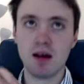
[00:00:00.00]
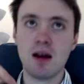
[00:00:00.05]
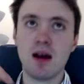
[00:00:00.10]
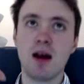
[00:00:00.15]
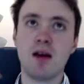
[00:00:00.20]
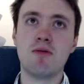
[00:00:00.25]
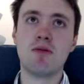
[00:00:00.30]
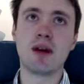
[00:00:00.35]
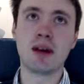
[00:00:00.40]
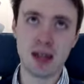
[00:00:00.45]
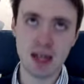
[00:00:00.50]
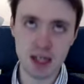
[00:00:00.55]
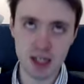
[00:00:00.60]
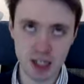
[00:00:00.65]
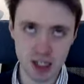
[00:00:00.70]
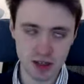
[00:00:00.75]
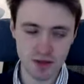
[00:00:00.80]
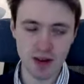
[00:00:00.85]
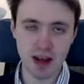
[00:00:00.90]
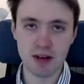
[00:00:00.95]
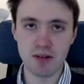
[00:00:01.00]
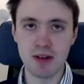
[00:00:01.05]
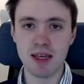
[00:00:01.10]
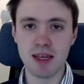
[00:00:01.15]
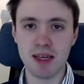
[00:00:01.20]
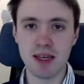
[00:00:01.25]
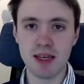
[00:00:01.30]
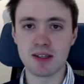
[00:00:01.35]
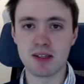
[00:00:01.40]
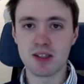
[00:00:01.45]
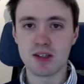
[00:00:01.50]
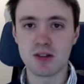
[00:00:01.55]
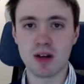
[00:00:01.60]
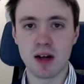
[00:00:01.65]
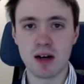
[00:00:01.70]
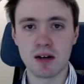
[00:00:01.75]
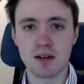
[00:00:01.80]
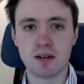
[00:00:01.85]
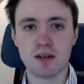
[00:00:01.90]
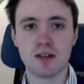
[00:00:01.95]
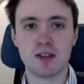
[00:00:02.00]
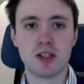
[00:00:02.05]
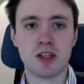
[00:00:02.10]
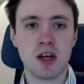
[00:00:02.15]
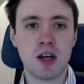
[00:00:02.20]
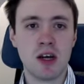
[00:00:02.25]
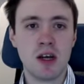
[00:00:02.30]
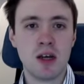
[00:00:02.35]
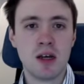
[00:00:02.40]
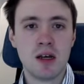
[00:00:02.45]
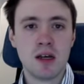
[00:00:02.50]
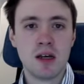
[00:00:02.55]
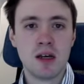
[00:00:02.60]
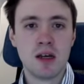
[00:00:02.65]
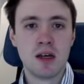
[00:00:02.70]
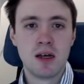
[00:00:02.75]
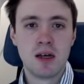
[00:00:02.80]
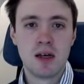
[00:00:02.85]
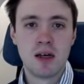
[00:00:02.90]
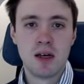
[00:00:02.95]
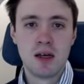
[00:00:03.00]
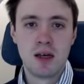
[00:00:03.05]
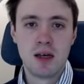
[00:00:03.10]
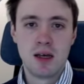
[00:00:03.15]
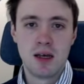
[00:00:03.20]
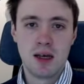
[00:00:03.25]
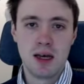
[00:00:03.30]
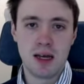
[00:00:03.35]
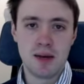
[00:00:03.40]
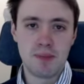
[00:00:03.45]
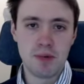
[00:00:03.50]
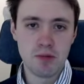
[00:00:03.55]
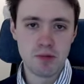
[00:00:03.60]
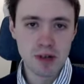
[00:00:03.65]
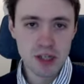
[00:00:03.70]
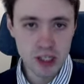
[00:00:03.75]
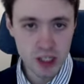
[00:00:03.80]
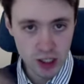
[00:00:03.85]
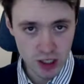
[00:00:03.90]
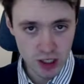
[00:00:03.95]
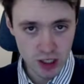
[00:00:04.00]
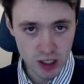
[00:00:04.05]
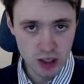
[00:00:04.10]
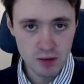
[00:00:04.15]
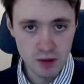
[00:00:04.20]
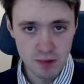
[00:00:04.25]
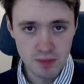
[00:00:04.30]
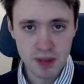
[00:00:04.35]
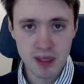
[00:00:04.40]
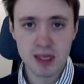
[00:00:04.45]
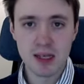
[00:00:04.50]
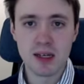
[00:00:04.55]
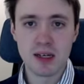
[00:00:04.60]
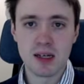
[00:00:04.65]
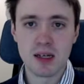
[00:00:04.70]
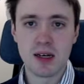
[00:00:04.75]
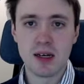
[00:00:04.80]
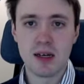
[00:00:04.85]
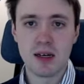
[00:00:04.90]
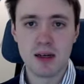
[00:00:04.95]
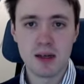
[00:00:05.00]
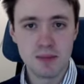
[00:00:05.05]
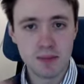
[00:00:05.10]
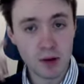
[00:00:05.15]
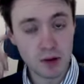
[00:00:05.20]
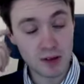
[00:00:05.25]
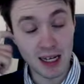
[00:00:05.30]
recollection of how he gets to Carthage, and it bewitches the human being in both